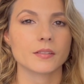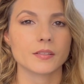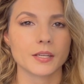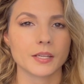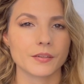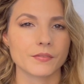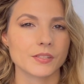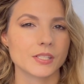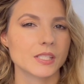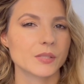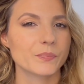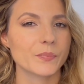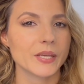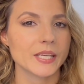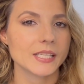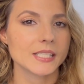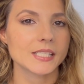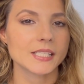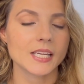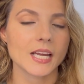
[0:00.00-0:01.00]
kind of a
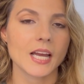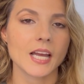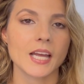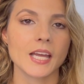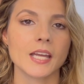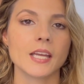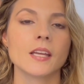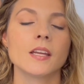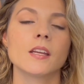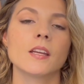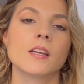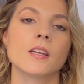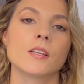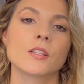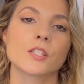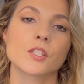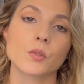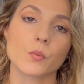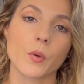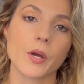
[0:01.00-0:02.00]
space dye
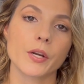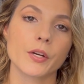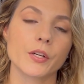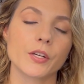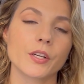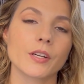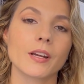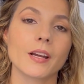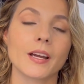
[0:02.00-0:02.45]
sweater.